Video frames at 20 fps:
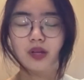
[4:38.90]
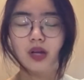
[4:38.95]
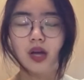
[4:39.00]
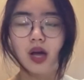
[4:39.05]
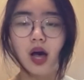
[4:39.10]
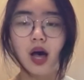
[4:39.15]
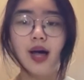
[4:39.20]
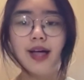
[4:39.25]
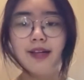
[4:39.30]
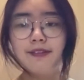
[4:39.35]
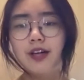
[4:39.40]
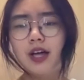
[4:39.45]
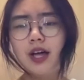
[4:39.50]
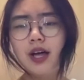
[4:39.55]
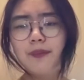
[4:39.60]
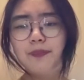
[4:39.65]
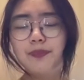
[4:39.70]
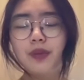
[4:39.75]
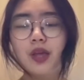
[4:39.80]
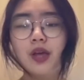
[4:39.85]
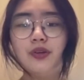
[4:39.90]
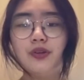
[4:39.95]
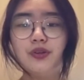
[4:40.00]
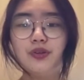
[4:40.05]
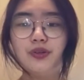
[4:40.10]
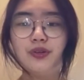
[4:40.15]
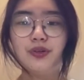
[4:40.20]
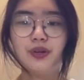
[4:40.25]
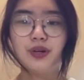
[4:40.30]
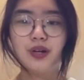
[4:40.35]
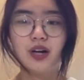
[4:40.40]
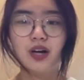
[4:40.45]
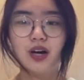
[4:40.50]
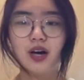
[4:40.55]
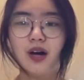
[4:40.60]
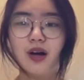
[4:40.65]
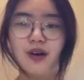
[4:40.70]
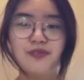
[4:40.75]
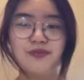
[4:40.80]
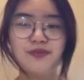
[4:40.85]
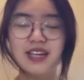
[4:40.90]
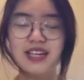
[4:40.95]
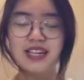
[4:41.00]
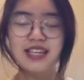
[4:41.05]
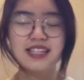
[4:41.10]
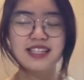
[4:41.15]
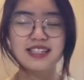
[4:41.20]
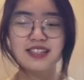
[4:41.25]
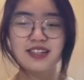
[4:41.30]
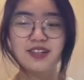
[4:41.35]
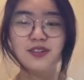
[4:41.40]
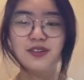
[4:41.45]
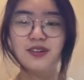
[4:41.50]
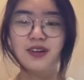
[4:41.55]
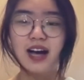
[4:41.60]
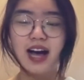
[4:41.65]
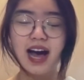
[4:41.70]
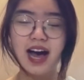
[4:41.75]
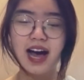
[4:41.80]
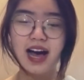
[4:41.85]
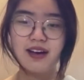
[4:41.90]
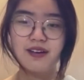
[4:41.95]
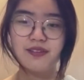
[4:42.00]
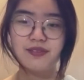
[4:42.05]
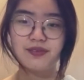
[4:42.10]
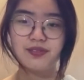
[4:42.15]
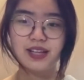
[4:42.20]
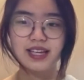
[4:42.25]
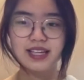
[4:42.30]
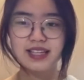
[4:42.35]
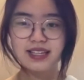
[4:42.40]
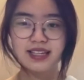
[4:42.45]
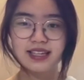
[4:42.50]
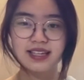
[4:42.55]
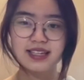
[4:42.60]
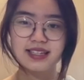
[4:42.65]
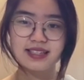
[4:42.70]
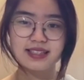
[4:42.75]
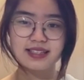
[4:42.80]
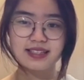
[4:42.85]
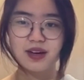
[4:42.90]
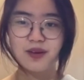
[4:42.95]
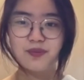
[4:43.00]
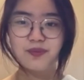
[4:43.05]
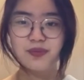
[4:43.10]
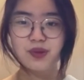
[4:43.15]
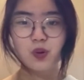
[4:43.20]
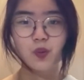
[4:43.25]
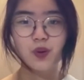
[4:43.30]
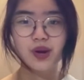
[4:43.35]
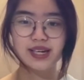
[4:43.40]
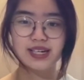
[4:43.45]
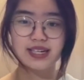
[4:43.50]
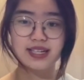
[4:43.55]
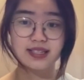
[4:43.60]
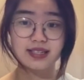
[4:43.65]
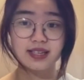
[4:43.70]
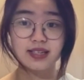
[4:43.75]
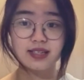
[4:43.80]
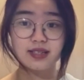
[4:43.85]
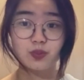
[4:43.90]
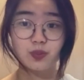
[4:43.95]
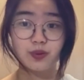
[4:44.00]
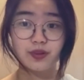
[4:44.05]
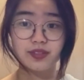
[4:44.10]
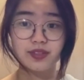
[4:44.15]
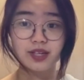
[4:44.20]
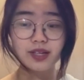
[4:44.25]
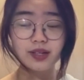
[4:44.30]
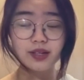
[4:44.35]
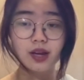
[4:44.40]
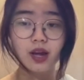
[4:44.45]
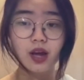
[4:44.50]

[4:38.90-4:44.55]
However, it still have some weaknesses within.